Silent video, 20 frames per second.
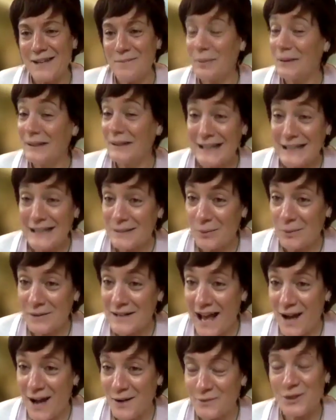please
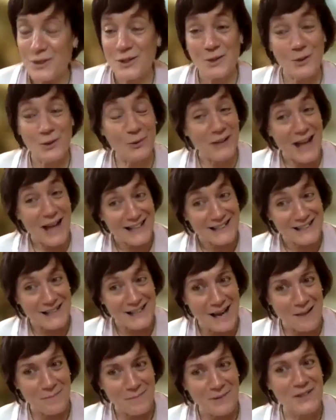pronounce your last
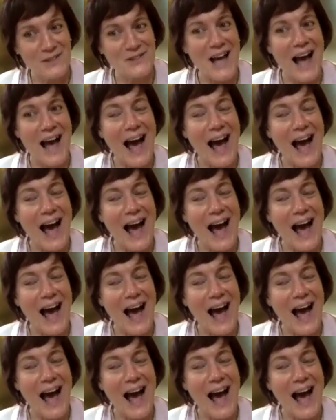name because